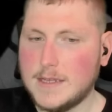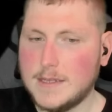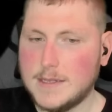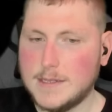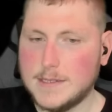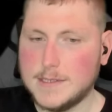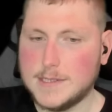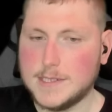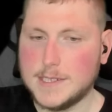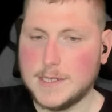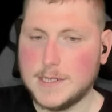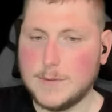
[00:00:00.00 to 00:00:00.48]

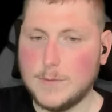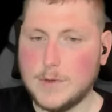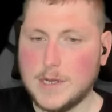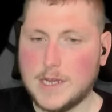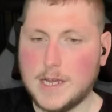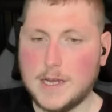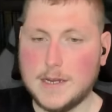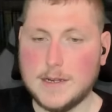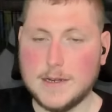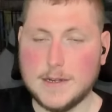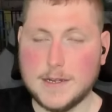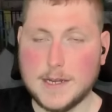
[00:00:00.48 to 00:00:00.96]
See what
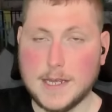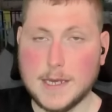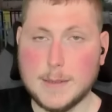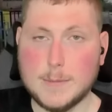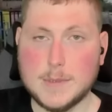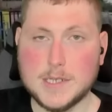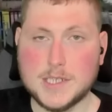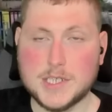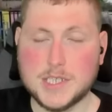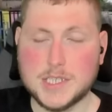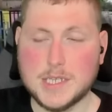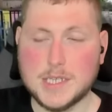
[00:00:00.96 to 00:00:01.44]
kind of
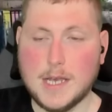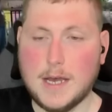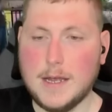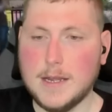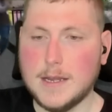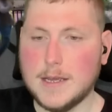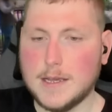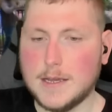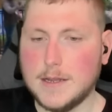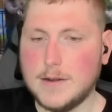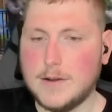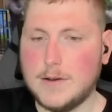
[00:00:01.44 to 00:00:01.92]
damage
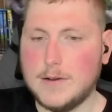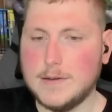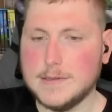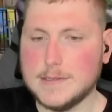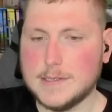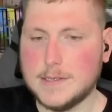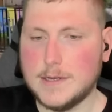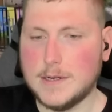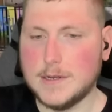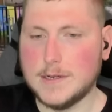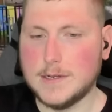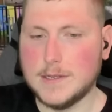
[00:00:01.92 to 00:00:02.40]
Sonic and all has
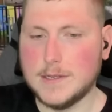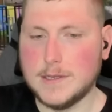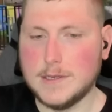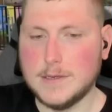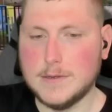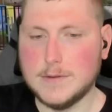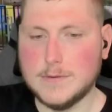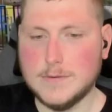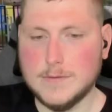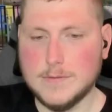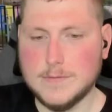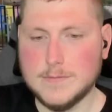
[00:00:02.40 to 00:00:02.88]
done to you.